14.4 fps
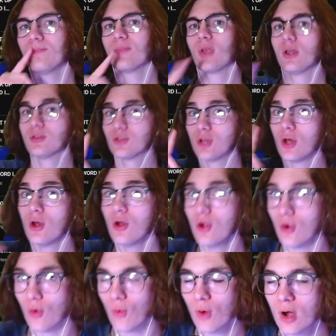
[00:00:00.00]

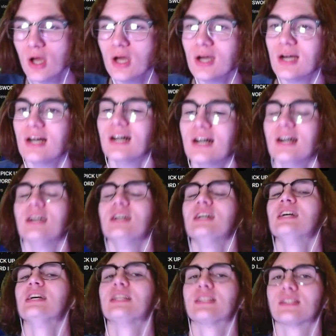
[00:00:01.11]
two,
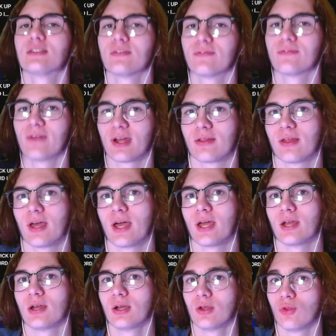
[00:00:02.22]
it's the fact that
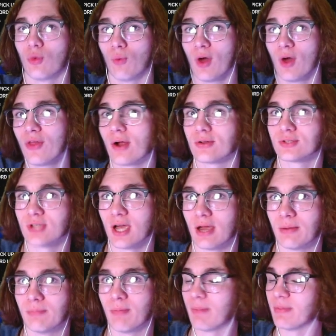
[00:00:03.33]
the weather outside
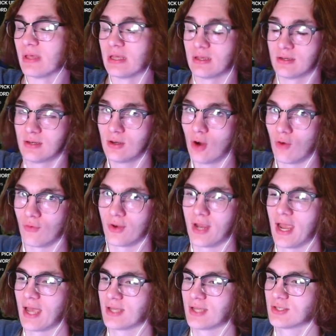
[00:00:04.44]
might be
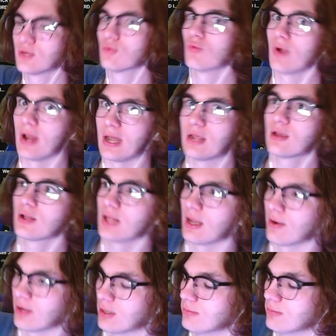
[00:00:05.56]
overcast, rainy, cloudy,